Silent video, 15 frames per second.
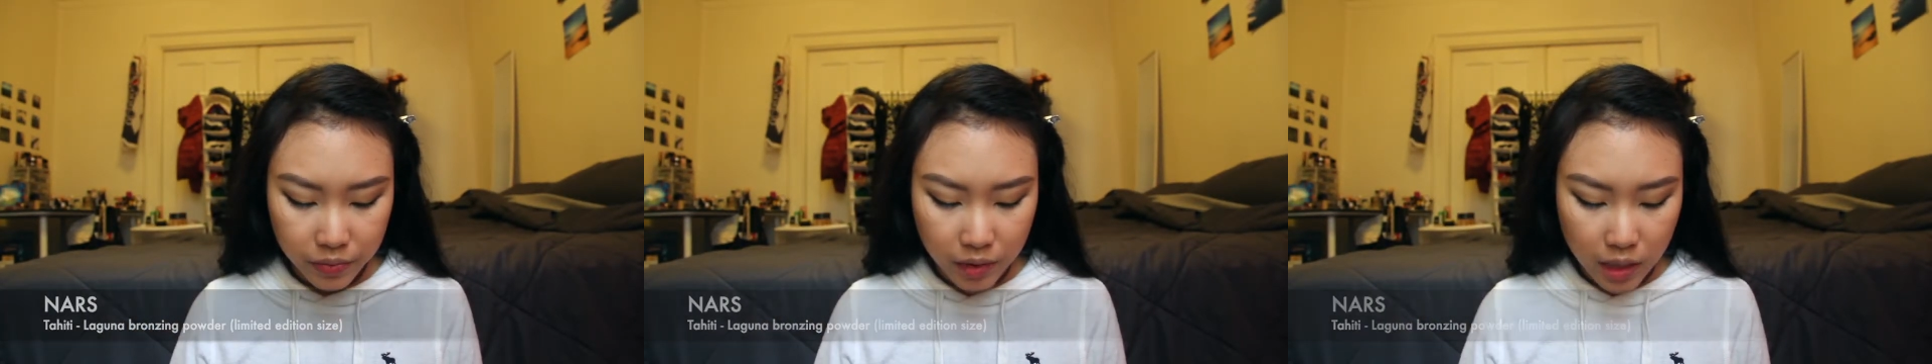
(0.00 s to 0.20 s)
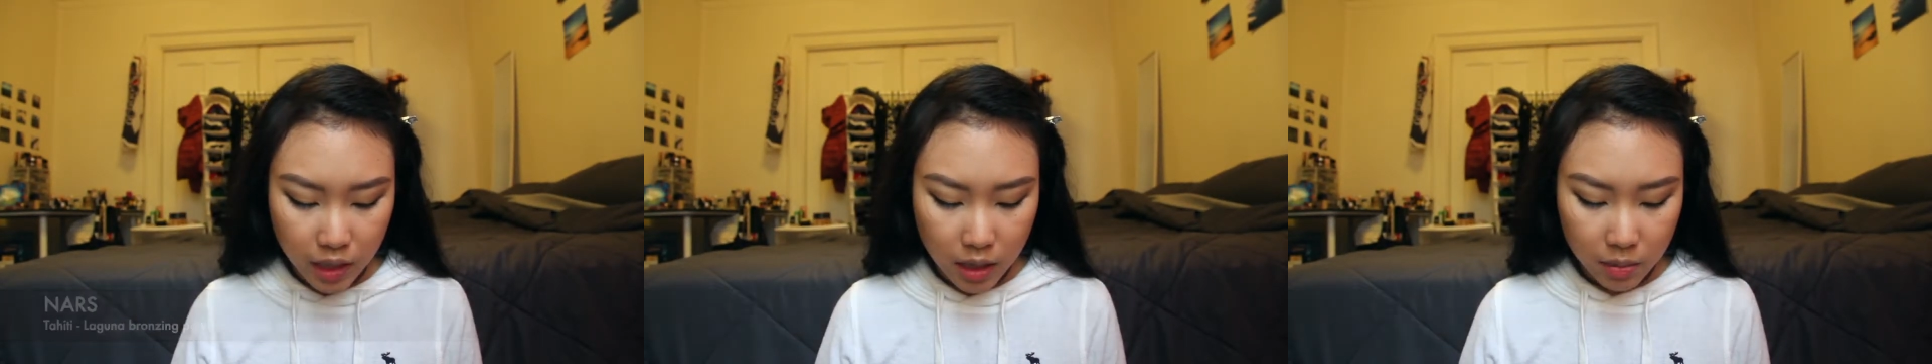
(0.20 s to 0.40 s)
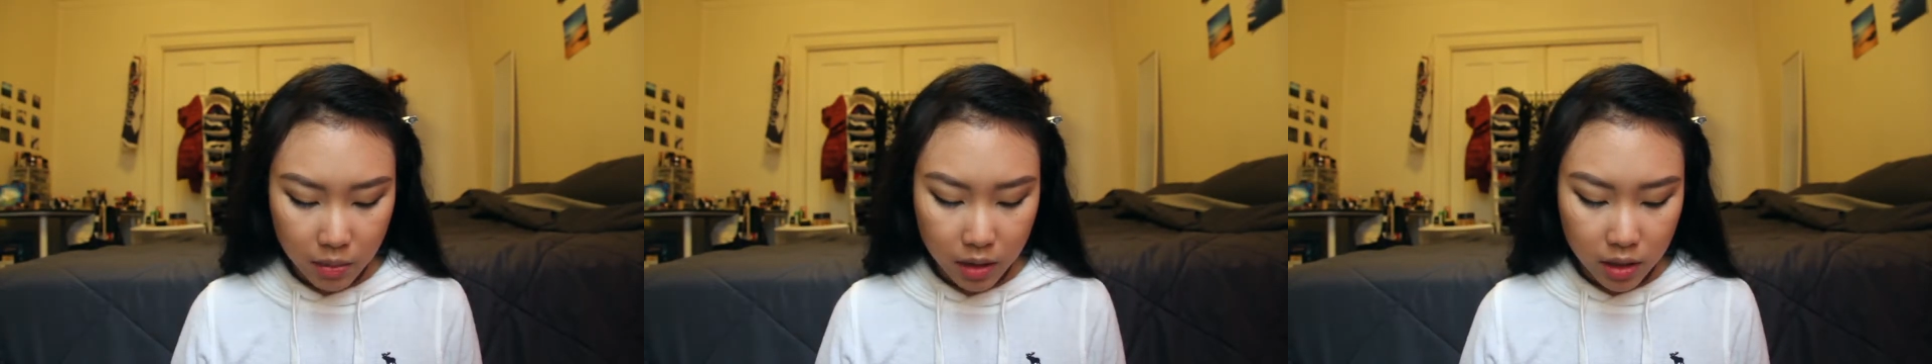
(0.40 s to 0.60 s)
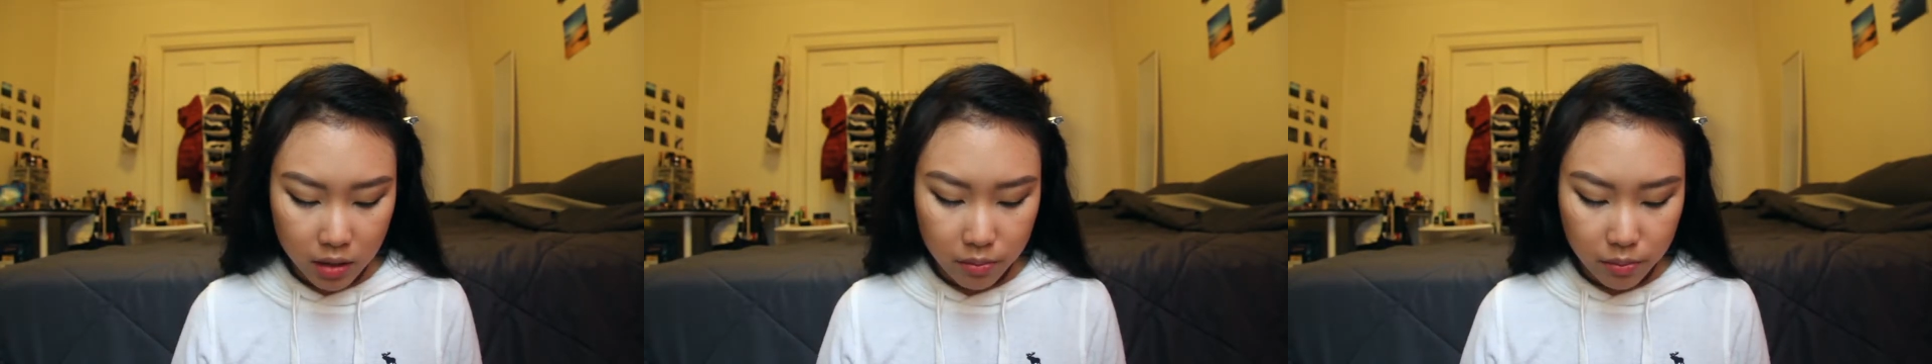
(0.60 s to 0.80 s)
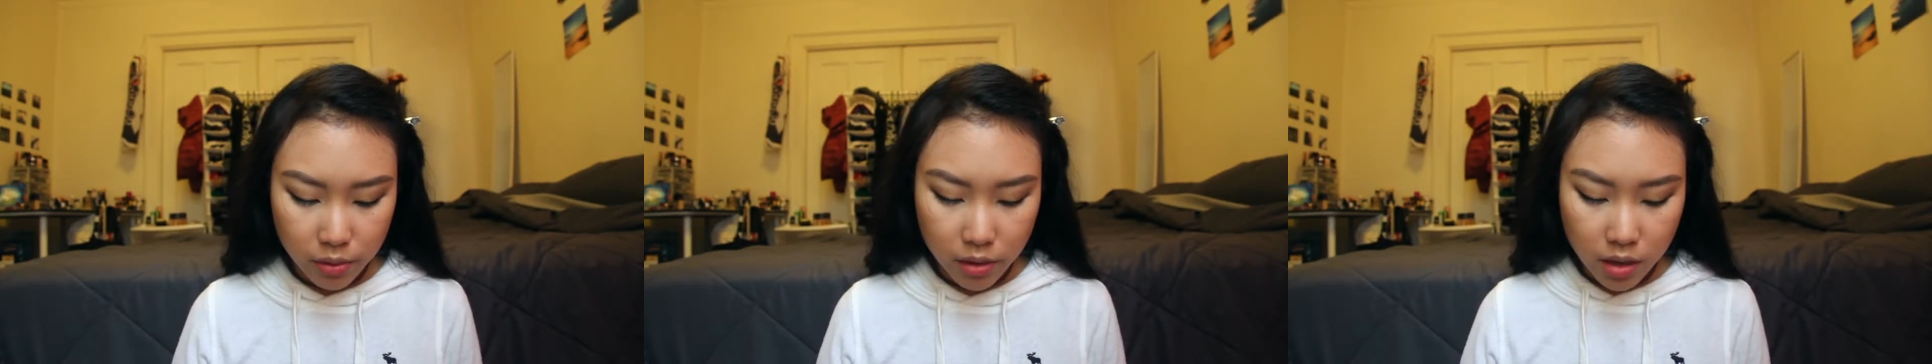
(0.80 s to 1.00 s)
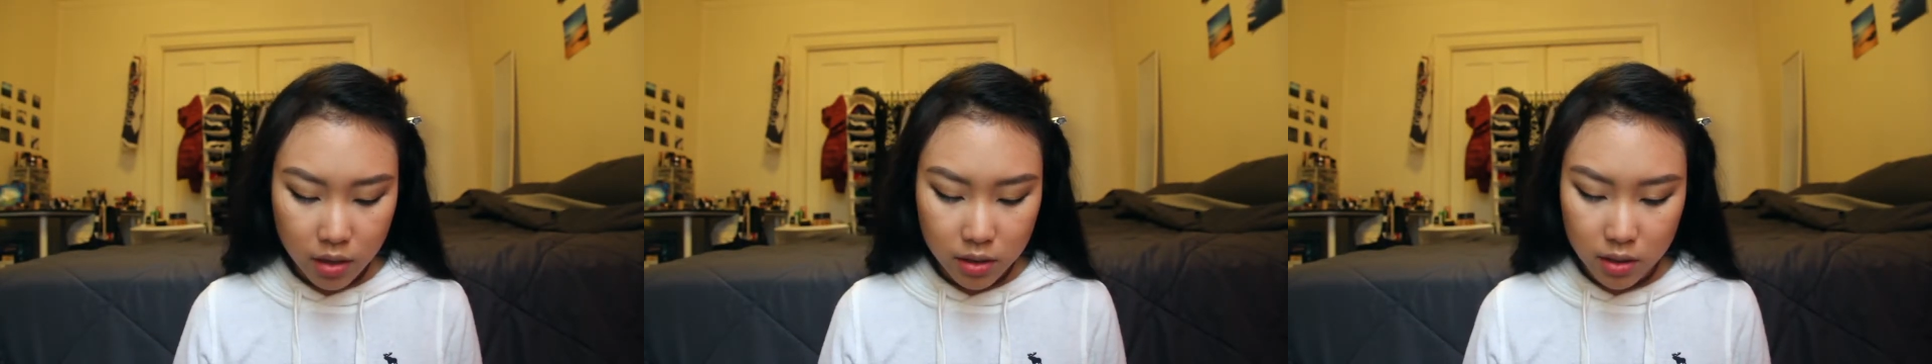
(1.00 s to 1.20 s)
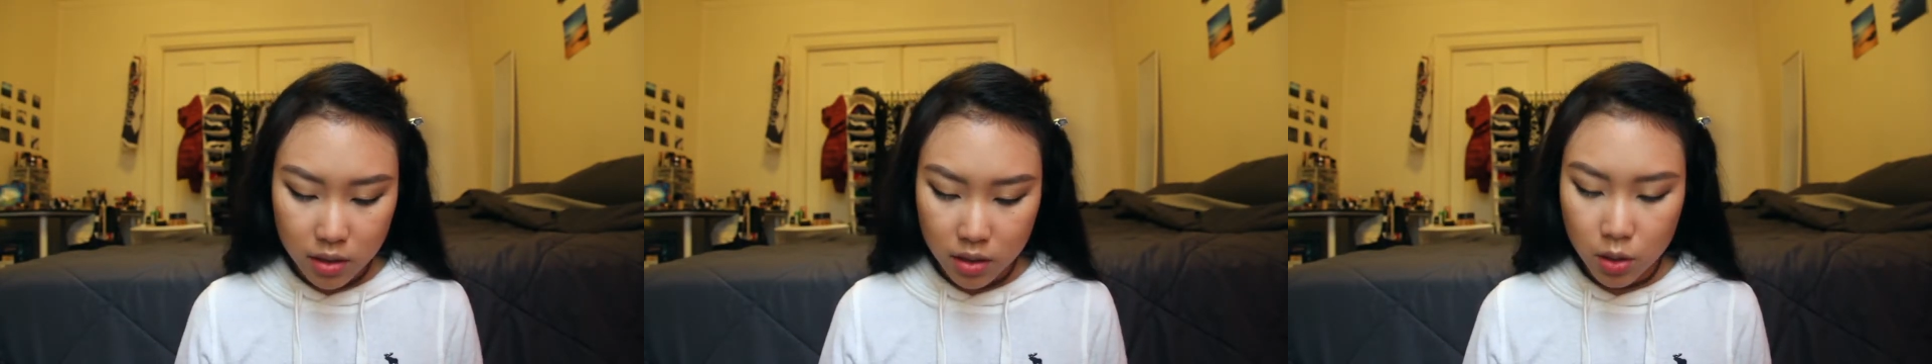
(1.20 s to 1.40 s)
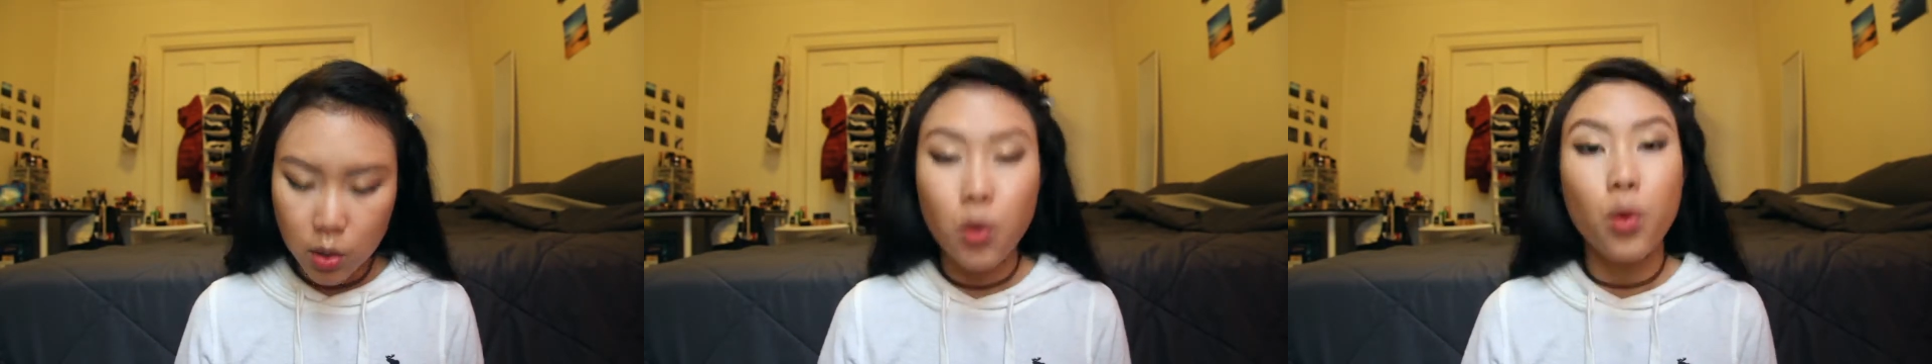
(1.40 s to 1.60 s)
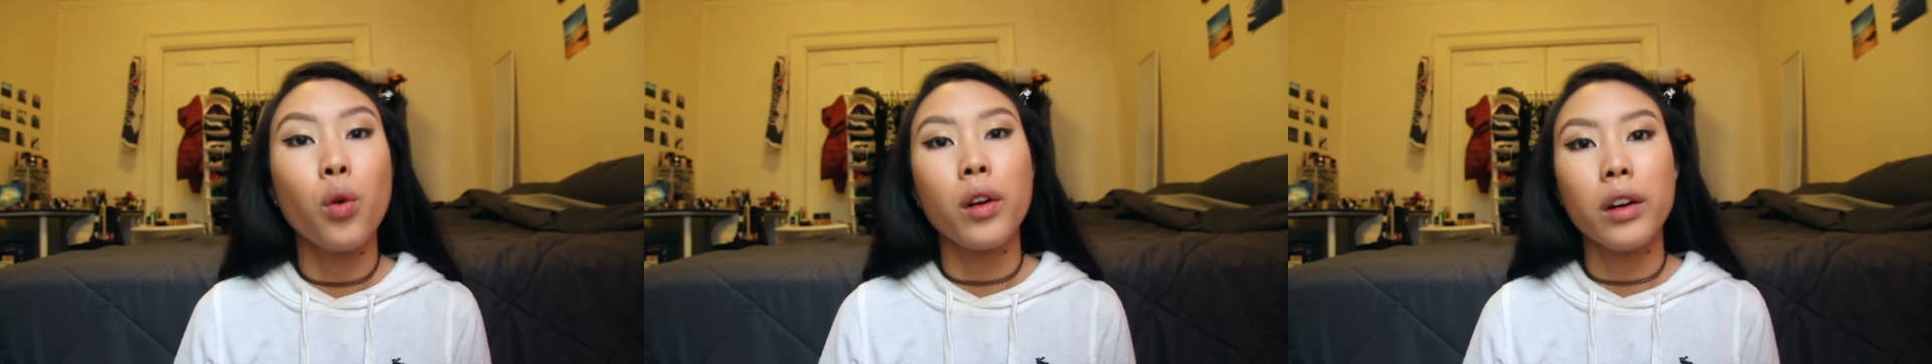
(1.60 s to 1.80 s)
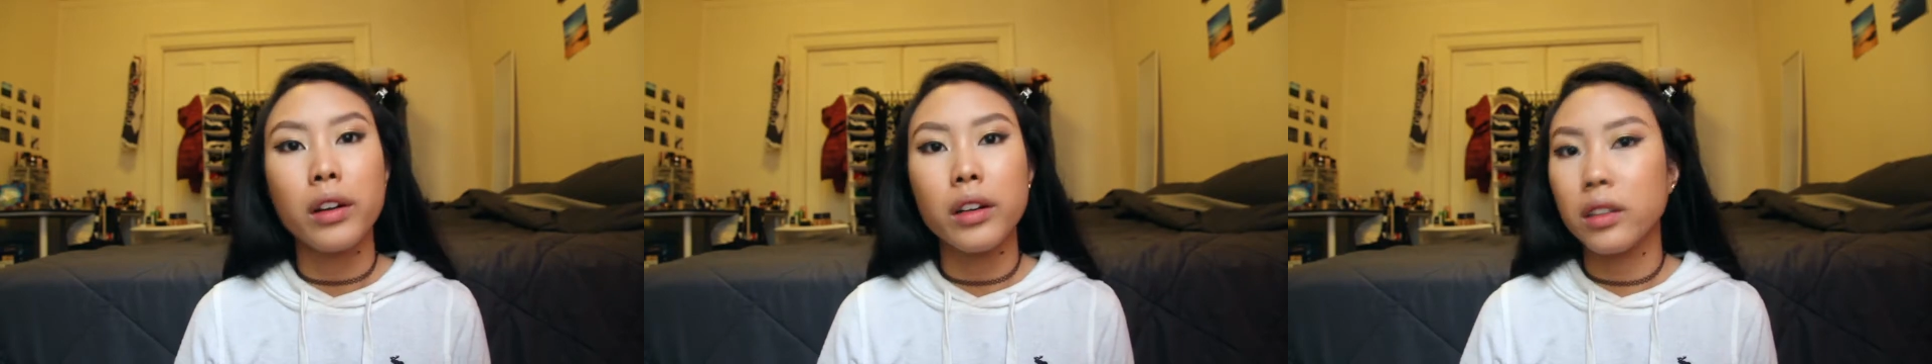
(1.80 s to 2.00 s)
And I'm going to bronze
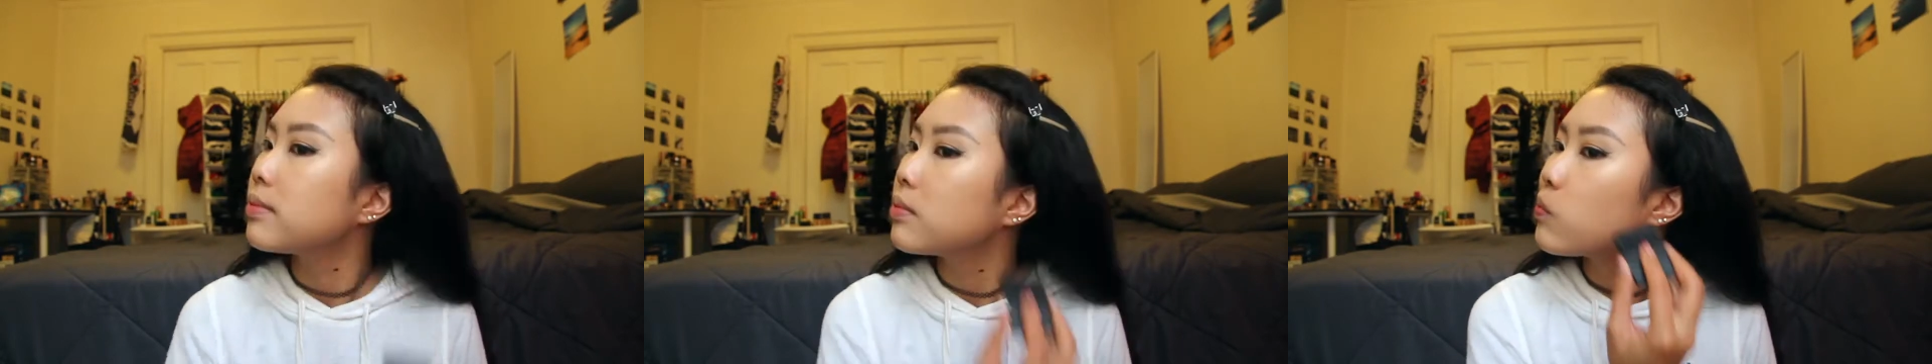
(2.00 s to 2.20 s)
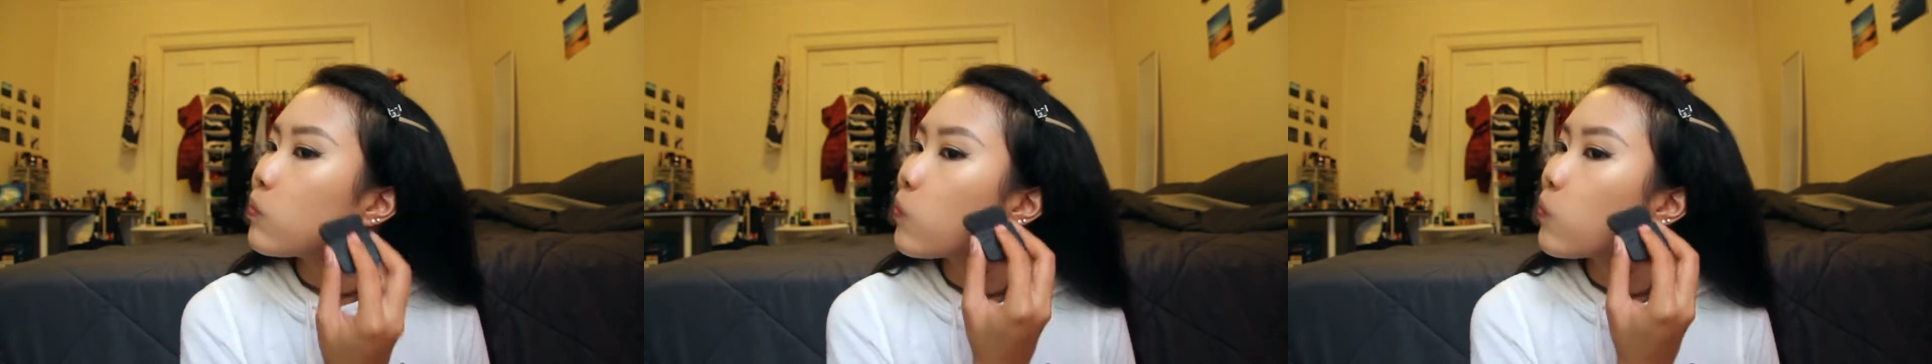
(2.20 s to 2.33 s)
tour